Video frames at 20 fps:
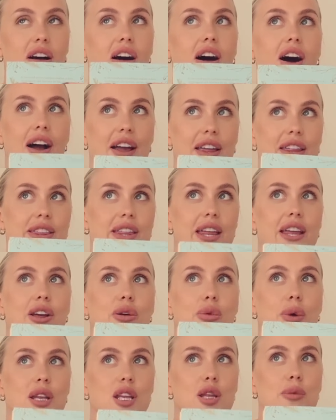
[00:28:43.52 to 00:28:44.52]
I
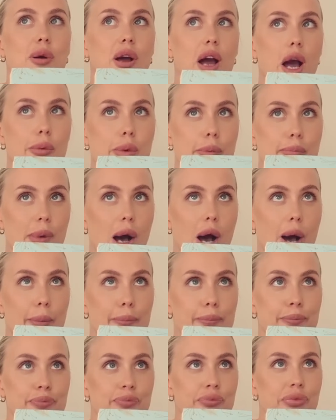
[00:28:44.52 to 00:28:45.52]
think when you become a
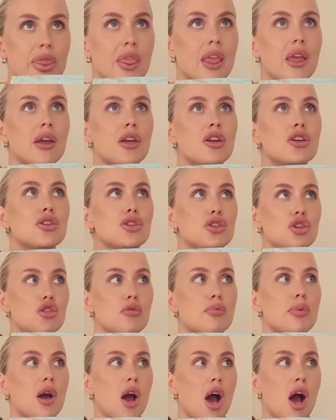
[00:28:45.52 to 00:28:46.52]
mum, you
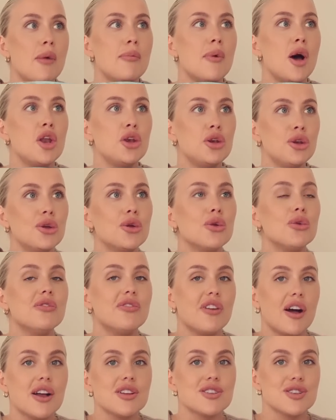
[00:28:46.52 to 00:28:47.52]
become a new
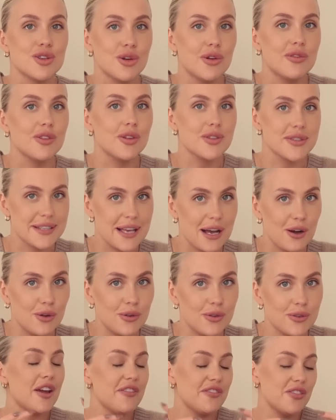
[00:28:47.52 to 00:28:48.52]
version of
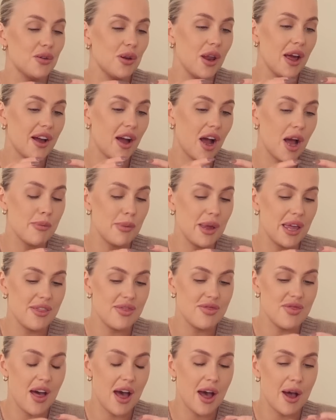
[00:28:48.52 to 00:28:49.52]
yourself. And I feel like I'm
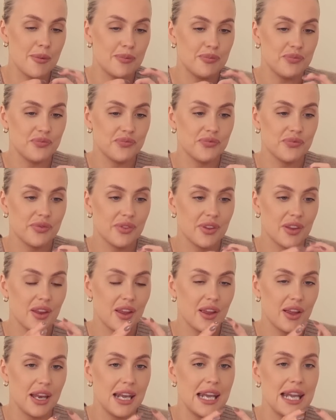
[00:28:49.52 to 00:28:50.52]
in that
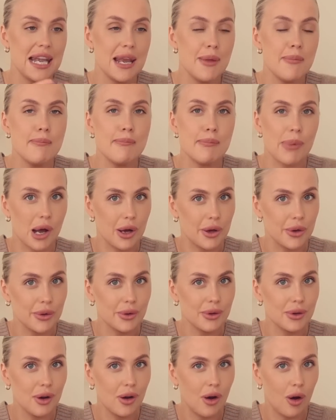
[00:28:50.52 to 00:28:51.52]
limbo
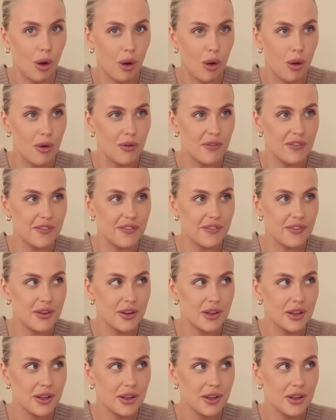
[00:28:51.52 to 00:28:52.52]
of
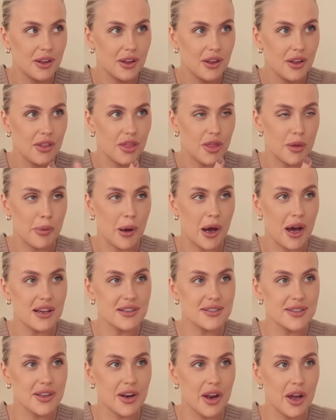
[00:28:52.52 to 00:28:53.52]
the
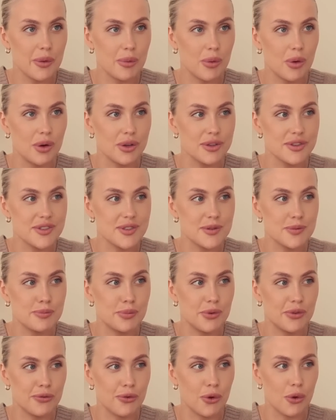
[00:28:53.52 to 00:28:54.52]
person I was
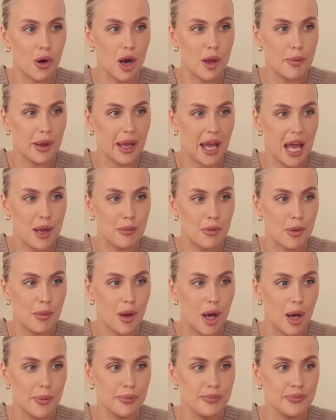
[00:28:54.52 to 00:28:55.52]
before I became a
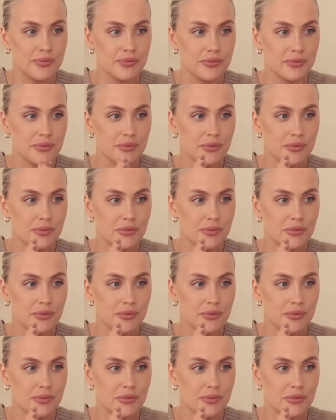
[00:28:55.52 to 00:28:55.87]
mum,